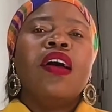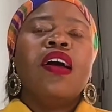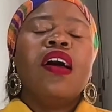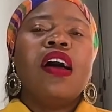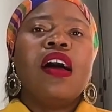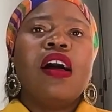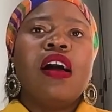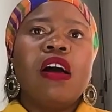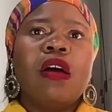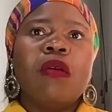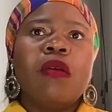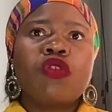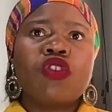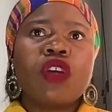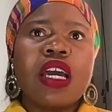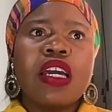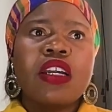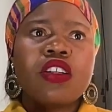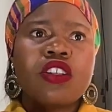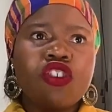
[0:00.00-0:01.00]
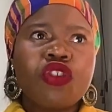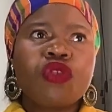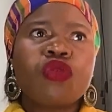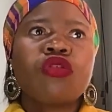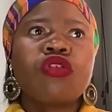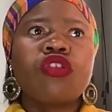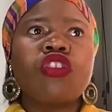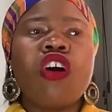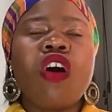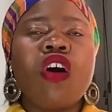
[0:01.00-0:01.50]
So I had,
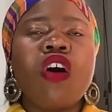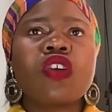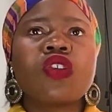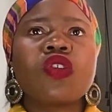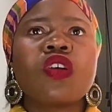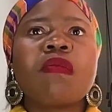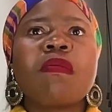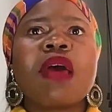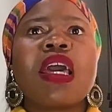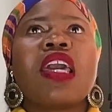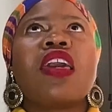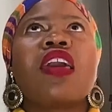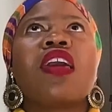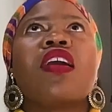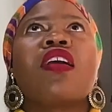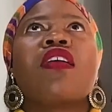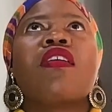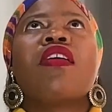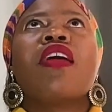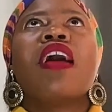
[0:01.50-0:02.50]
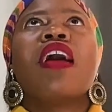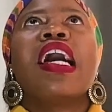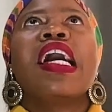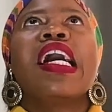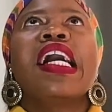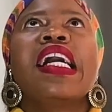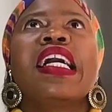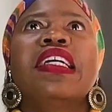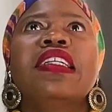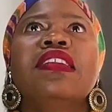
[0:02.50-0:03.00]
locks on my hair,
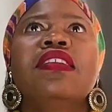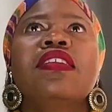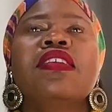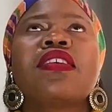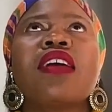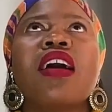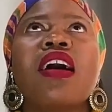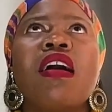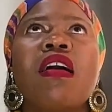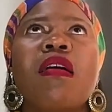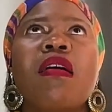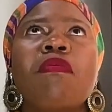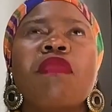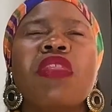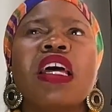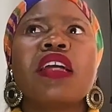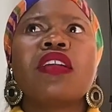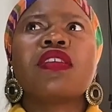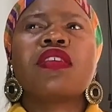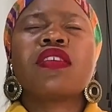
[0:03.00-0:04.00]
and that,